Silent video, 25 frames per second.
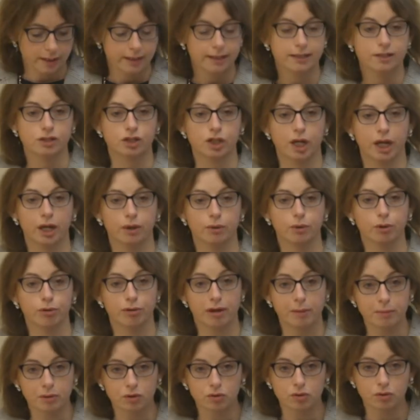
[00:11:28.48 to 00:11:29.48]
So,
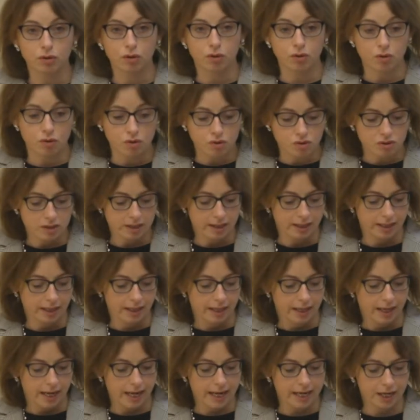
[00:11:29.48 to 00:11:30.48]
criminal law,
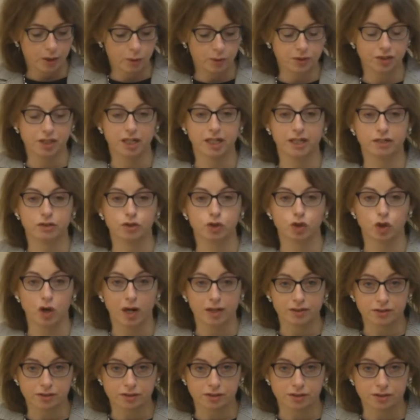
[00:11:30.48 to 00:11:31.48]
equity and
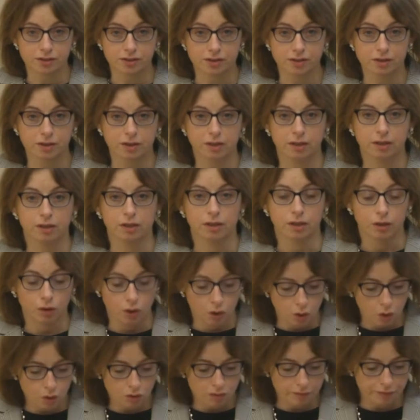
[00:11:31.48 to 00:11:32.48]
trusts,
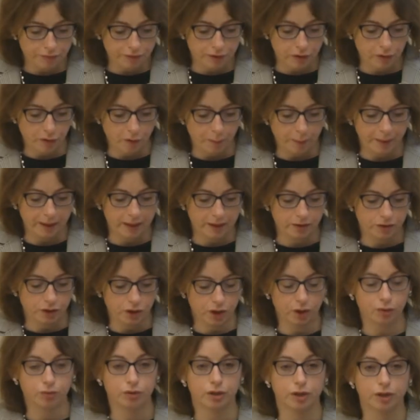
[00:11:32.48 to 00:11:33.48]
law of the European
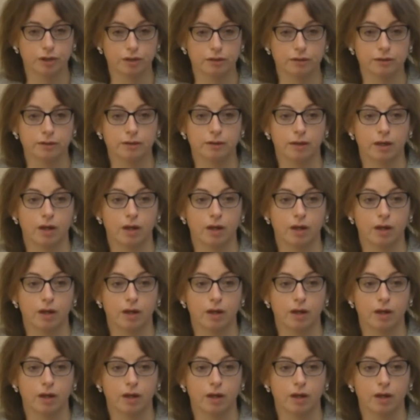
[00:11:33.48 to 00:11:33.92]
Union,